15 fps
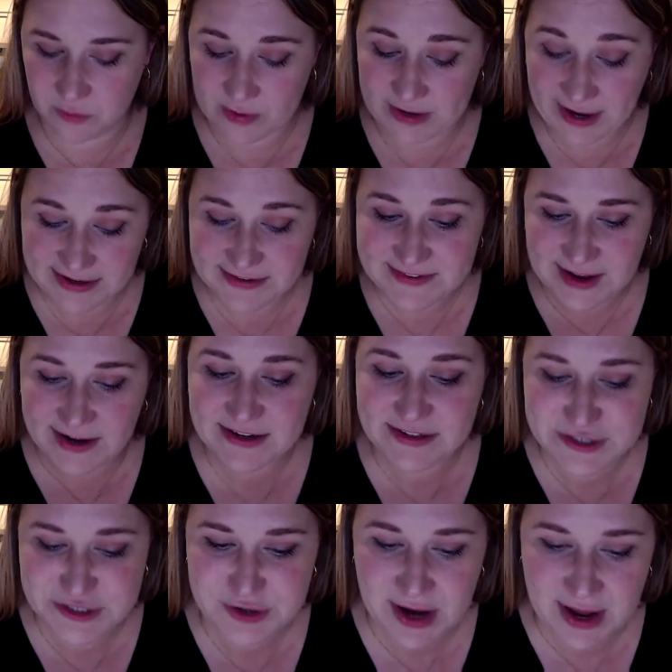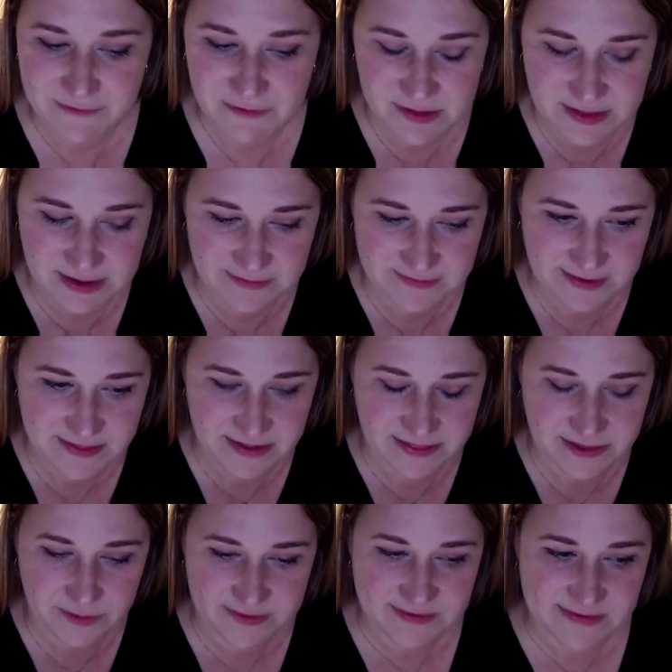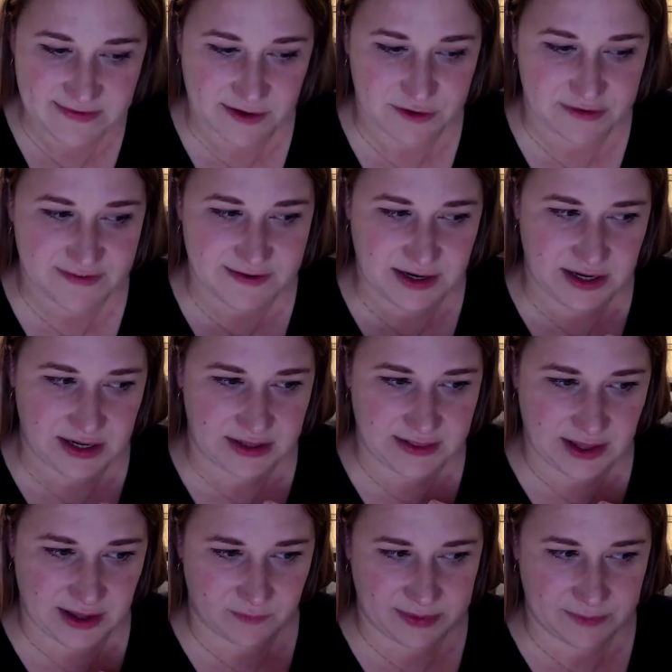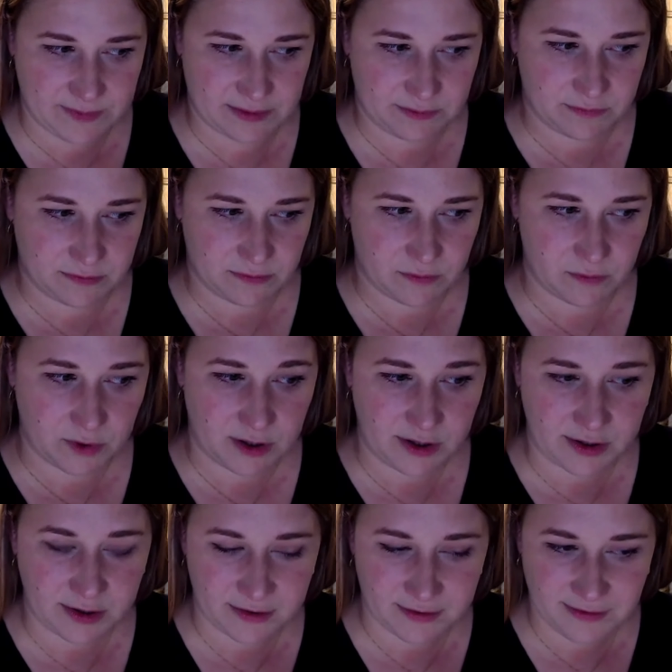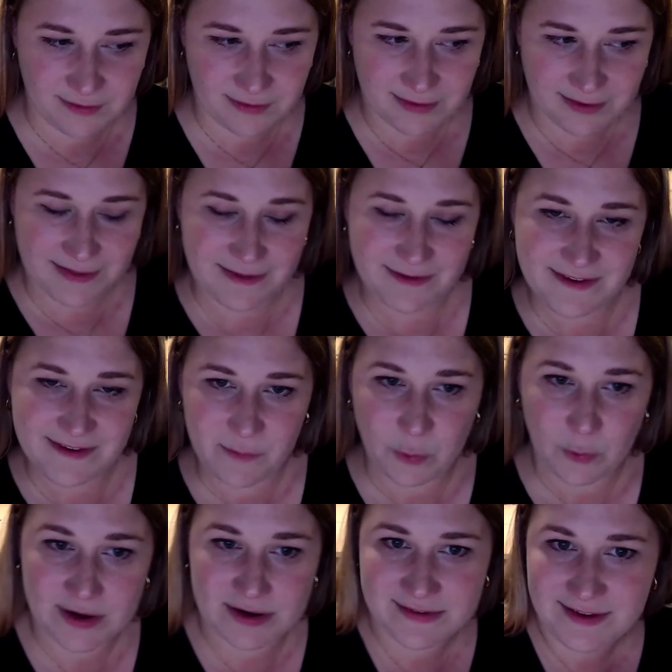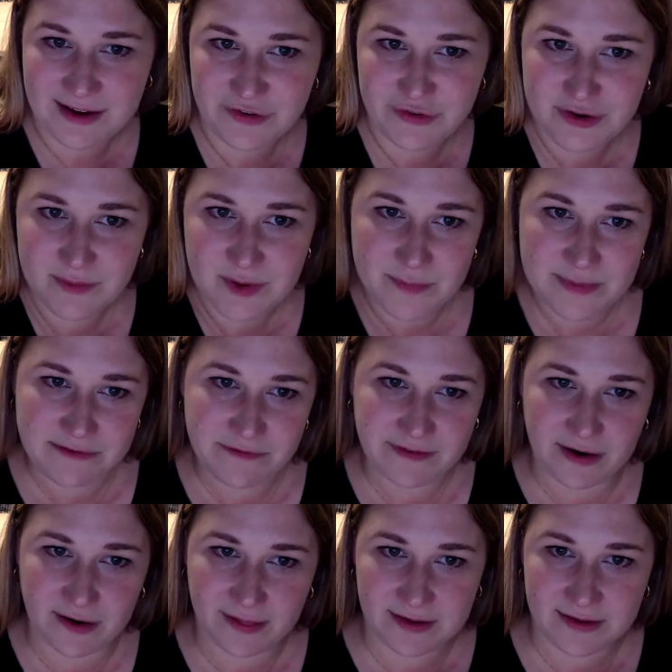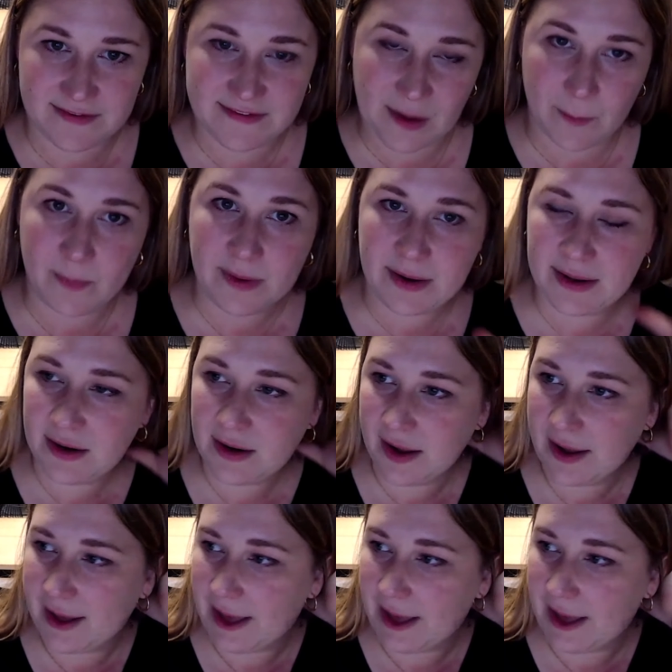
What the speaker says: when I decided to try for this, I think there was this understanding that we would work in the same organization, but be fairly separate.